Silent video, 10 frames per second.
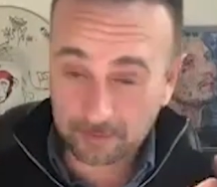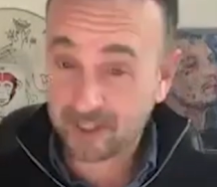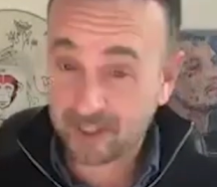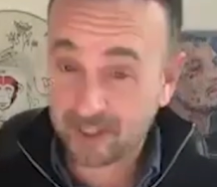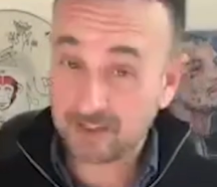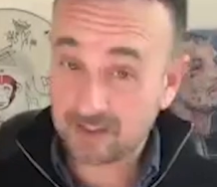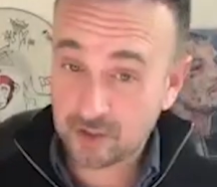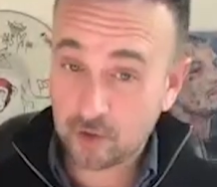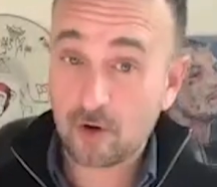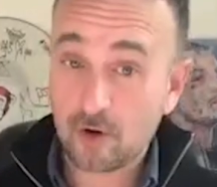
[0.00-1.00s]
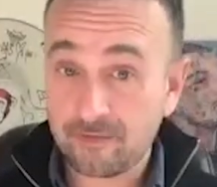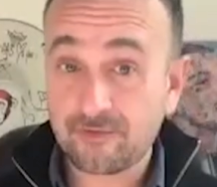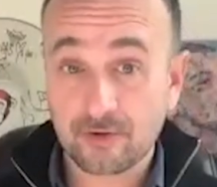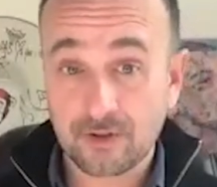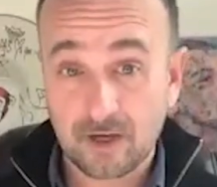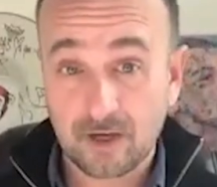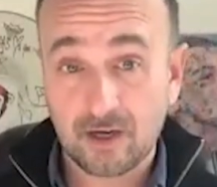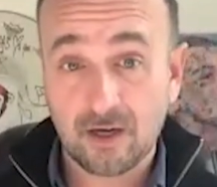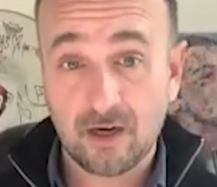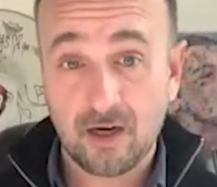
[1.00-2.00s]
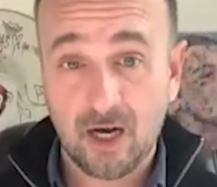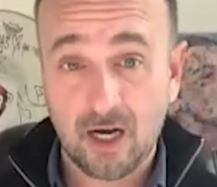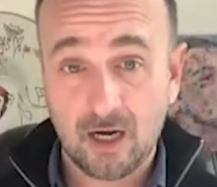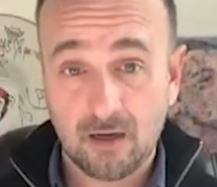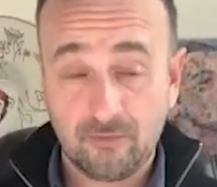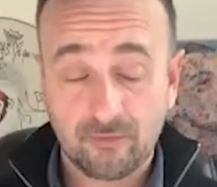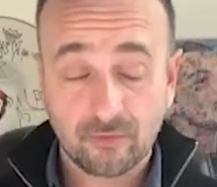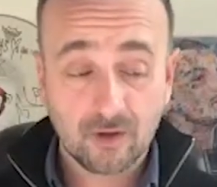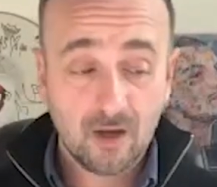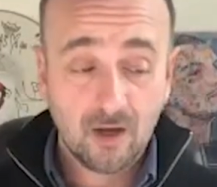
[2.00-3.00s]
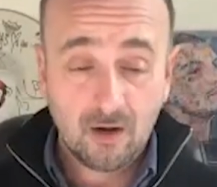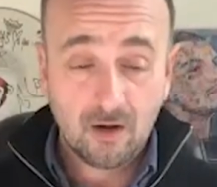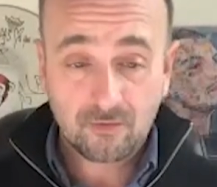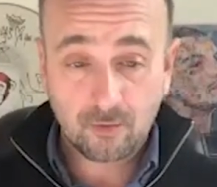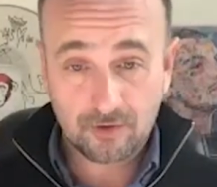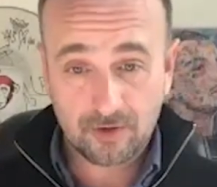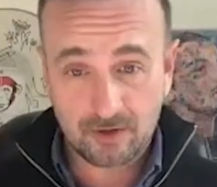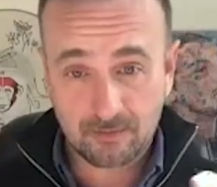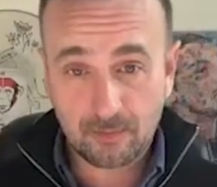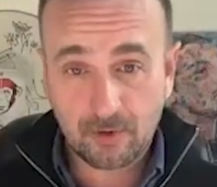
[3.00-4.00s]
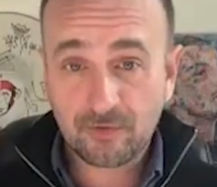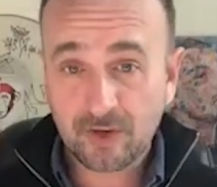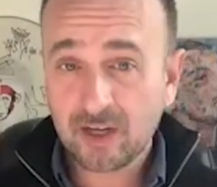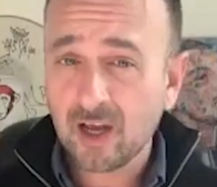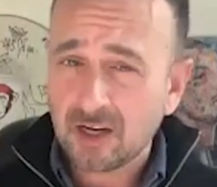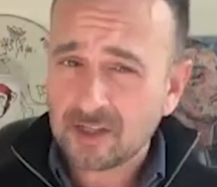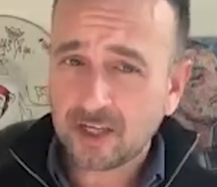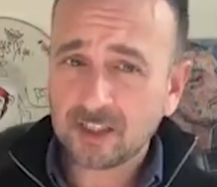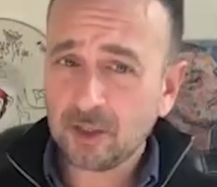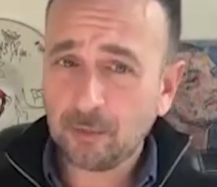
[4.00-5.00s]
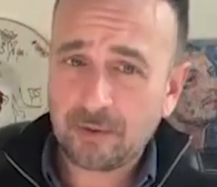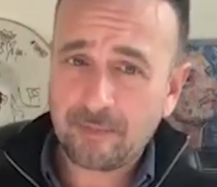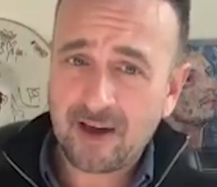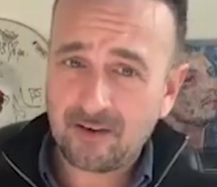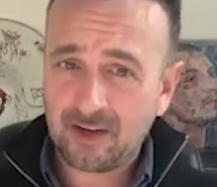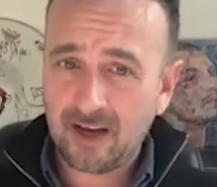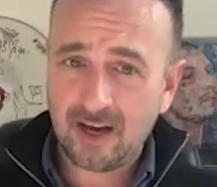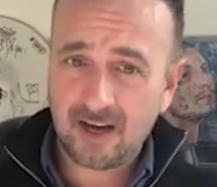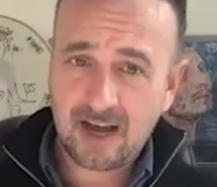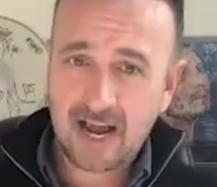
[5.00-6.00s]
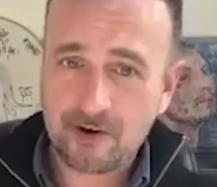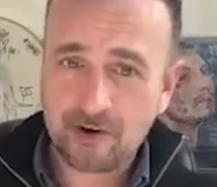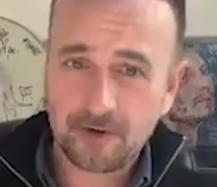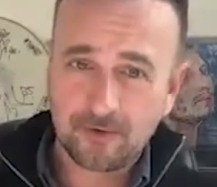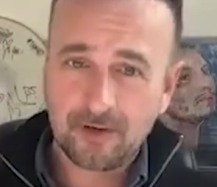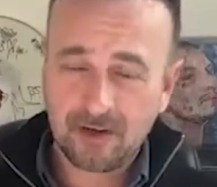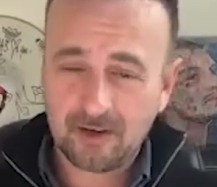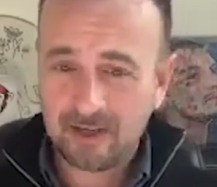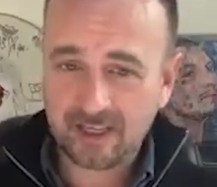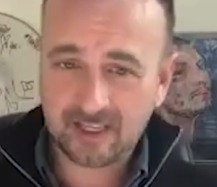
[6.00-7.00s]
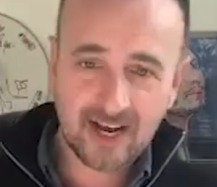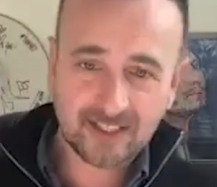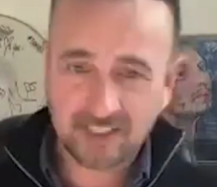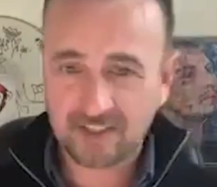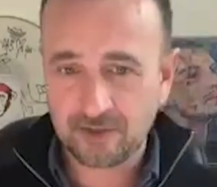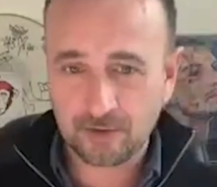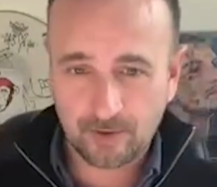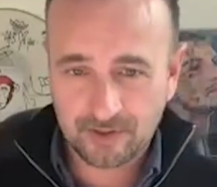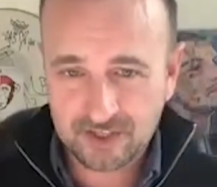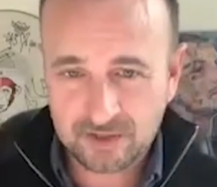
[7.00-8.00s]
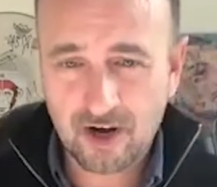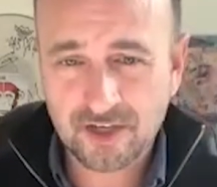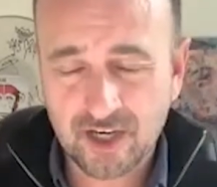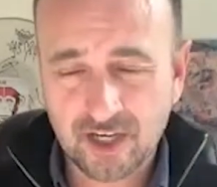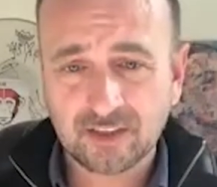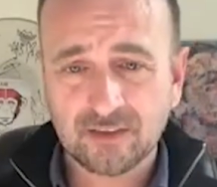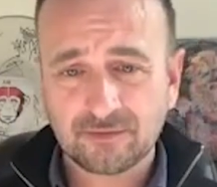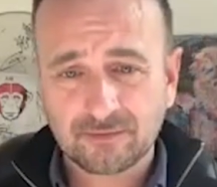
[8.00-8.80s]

up with the idea the story for the um, for the movie. Talk a little bit about uh, you he connected you with this project.